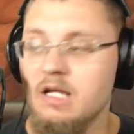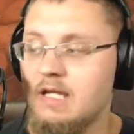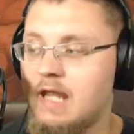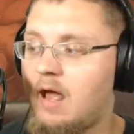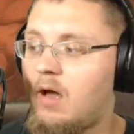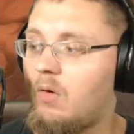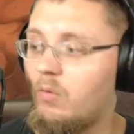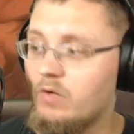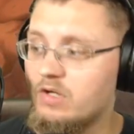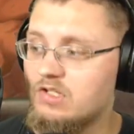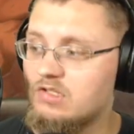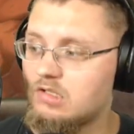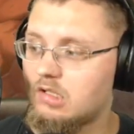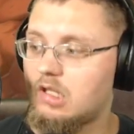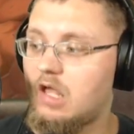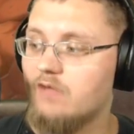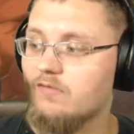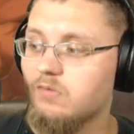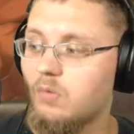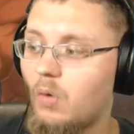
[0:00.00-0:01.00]
Now, we
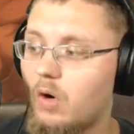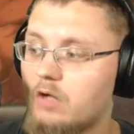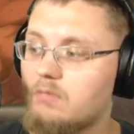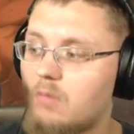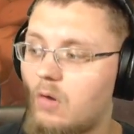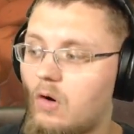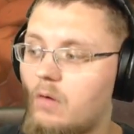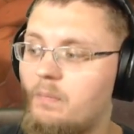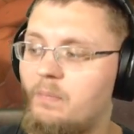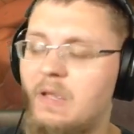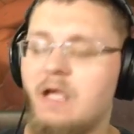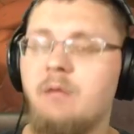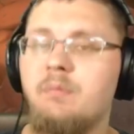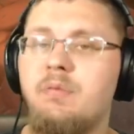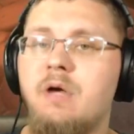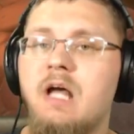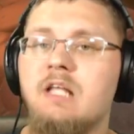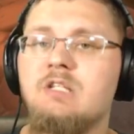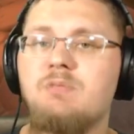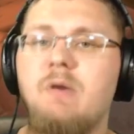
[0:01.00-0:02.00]
still have one more big
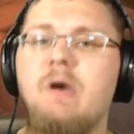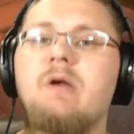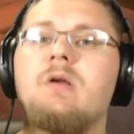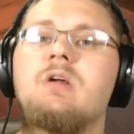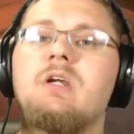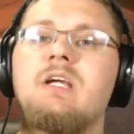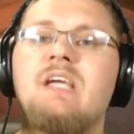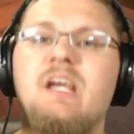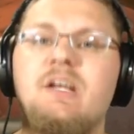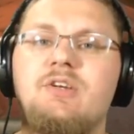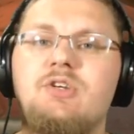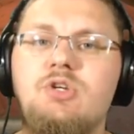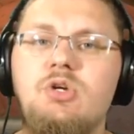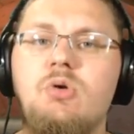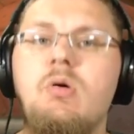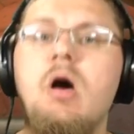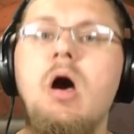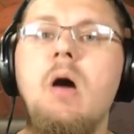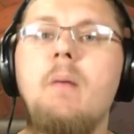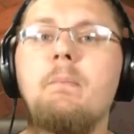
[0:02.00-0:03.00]
bad spider to get
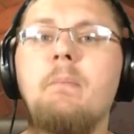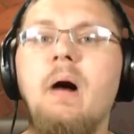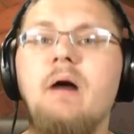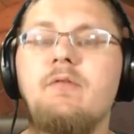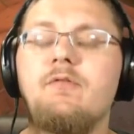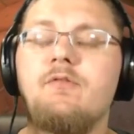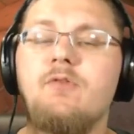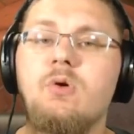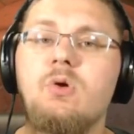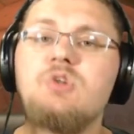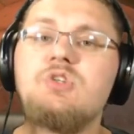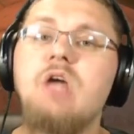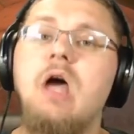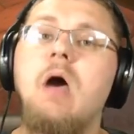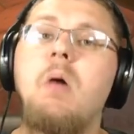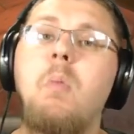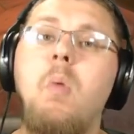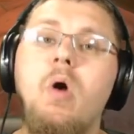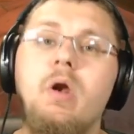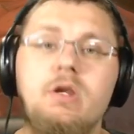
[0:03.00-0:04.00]
to, but first
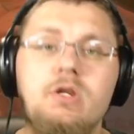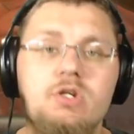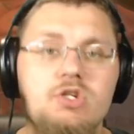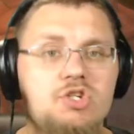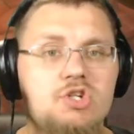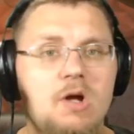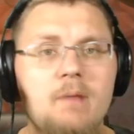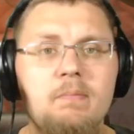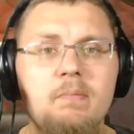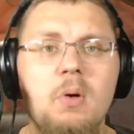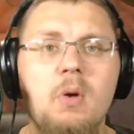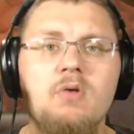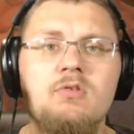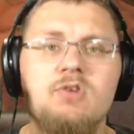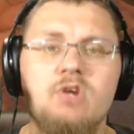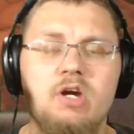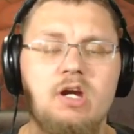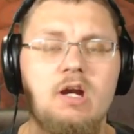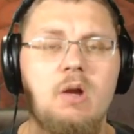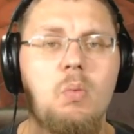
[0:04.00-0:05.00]
I wanted to jump
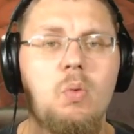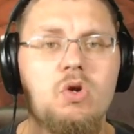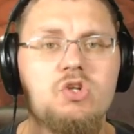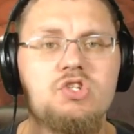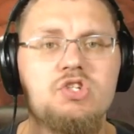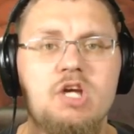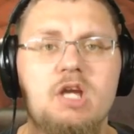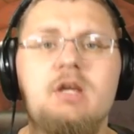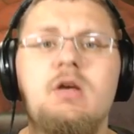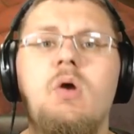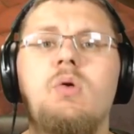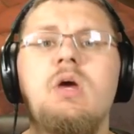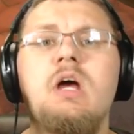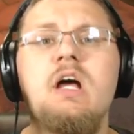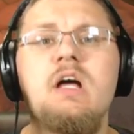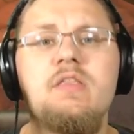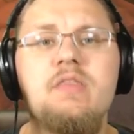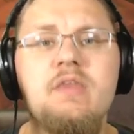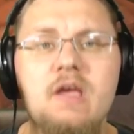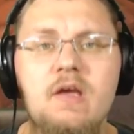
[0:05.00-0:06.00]
over and I want to check out
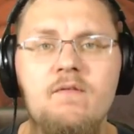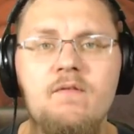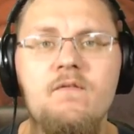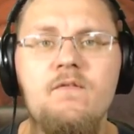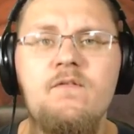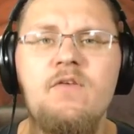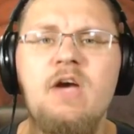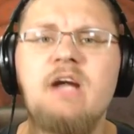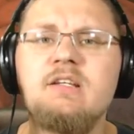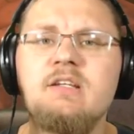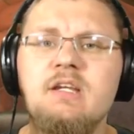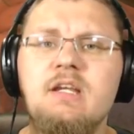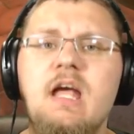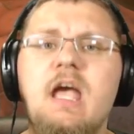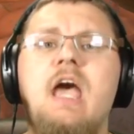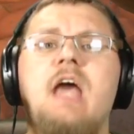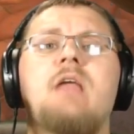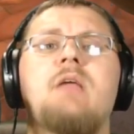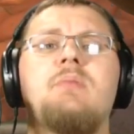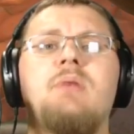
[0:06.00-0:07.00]
the infected
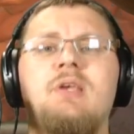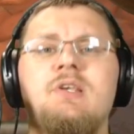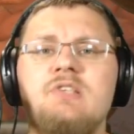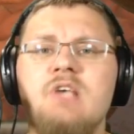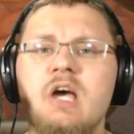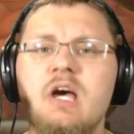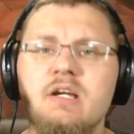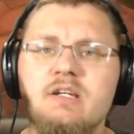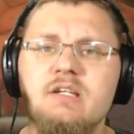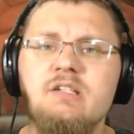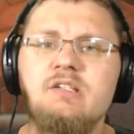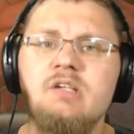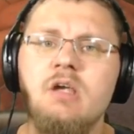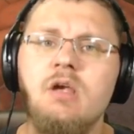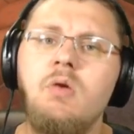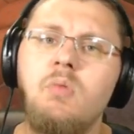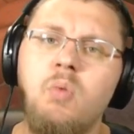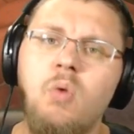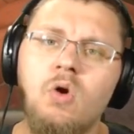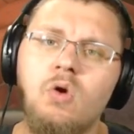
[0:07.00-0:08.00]
enemies to
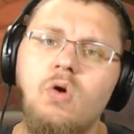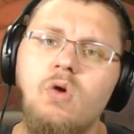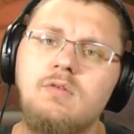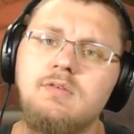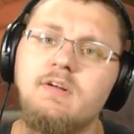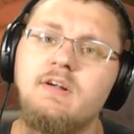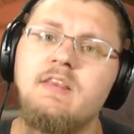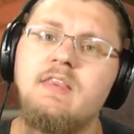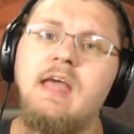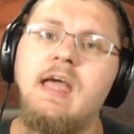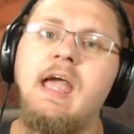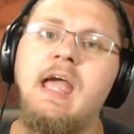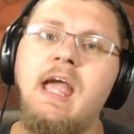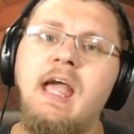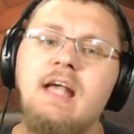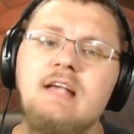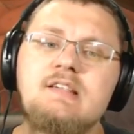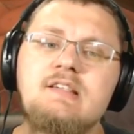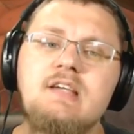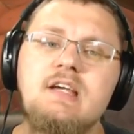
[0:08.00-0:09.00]
see what over in the
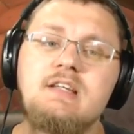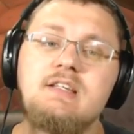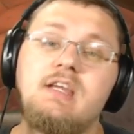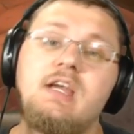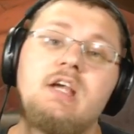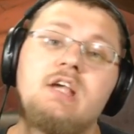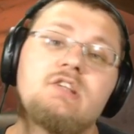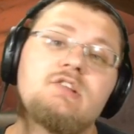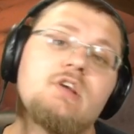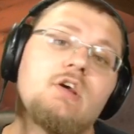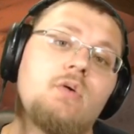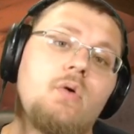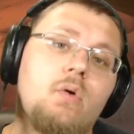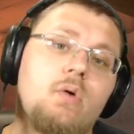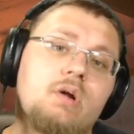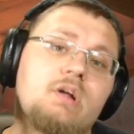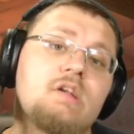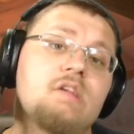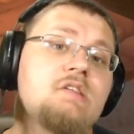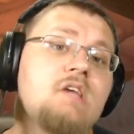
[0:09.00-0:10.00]
haze it takes in
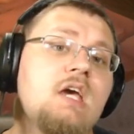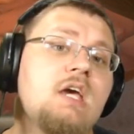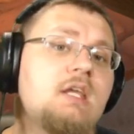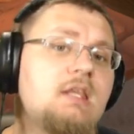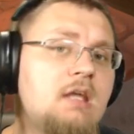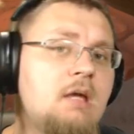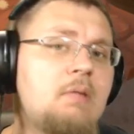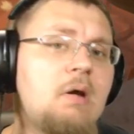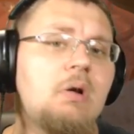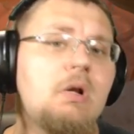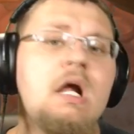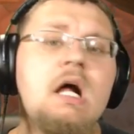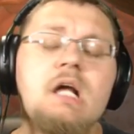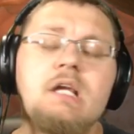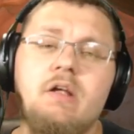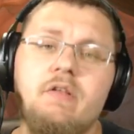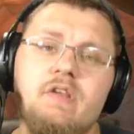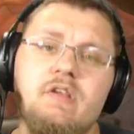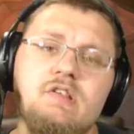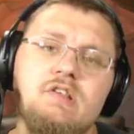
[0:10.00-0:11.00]
order to take them out.
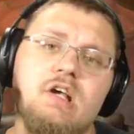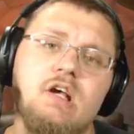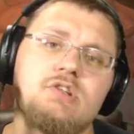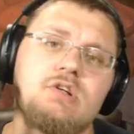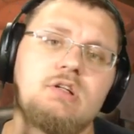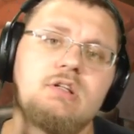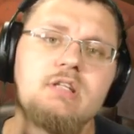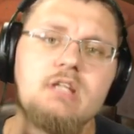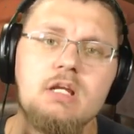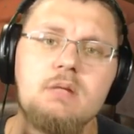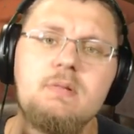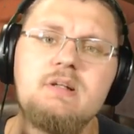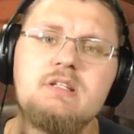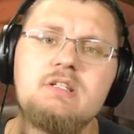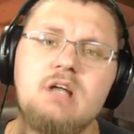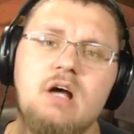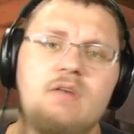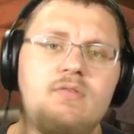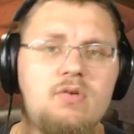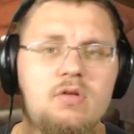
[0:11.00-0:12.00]
Now, these guys are a little bit
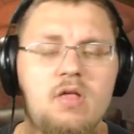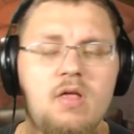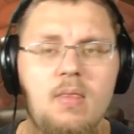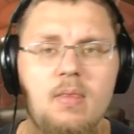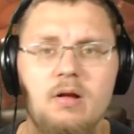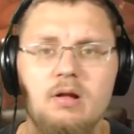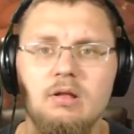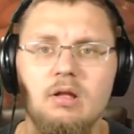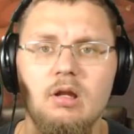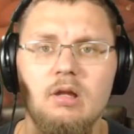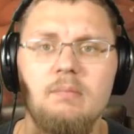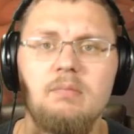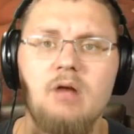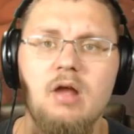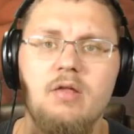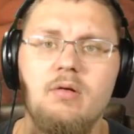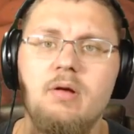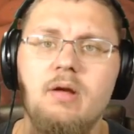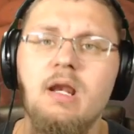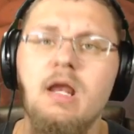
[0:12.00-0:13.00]
tougher than their little
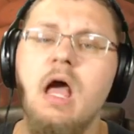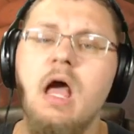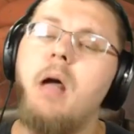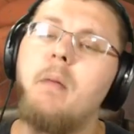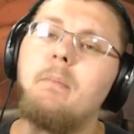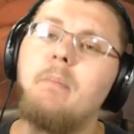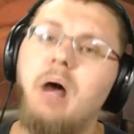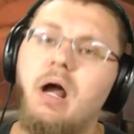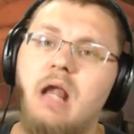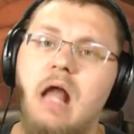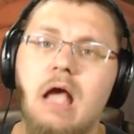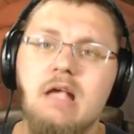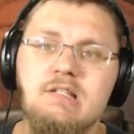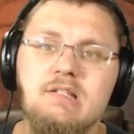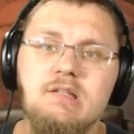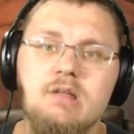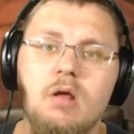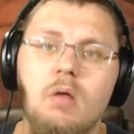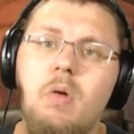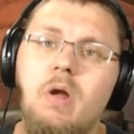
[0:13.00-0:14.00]
brethren, but I
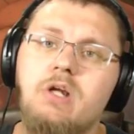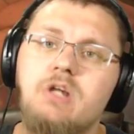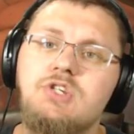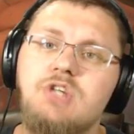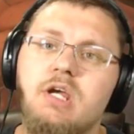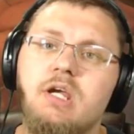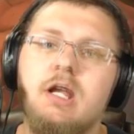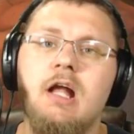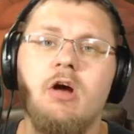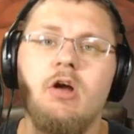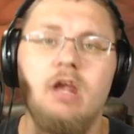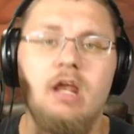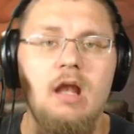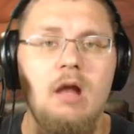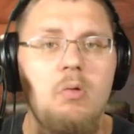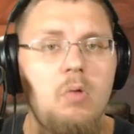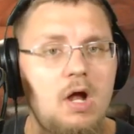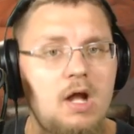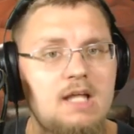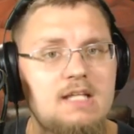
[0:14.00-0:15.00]
still want to check it out and
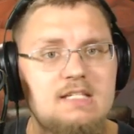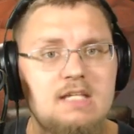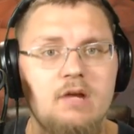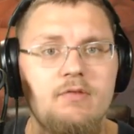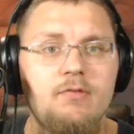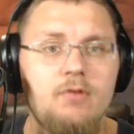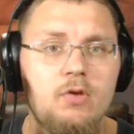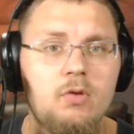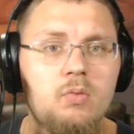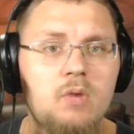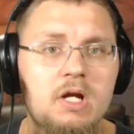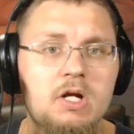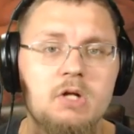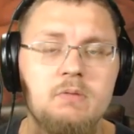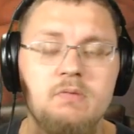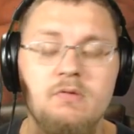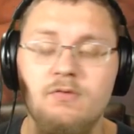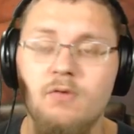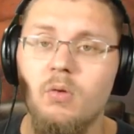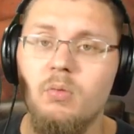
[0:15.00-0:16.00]
I want to set it for the
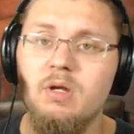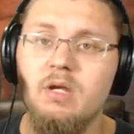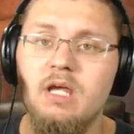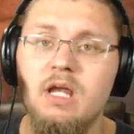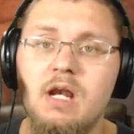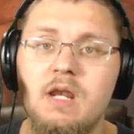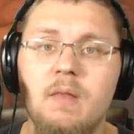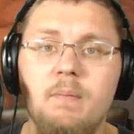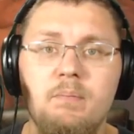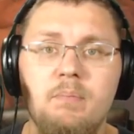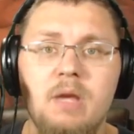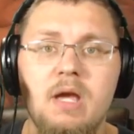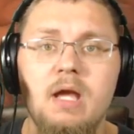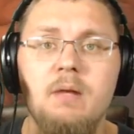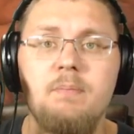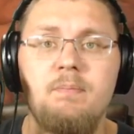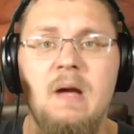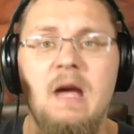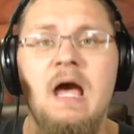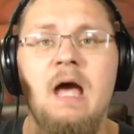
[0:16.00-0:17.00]
record before we get into the
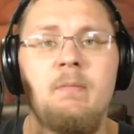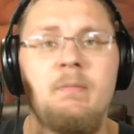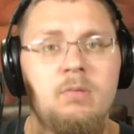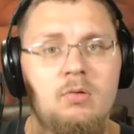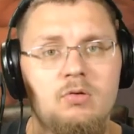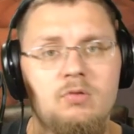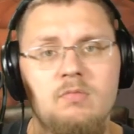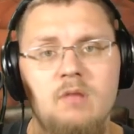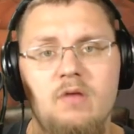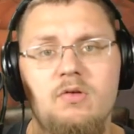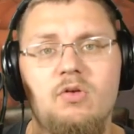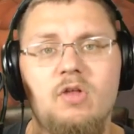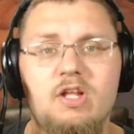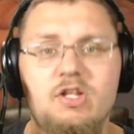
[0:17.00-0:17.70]
big bad Broodmother.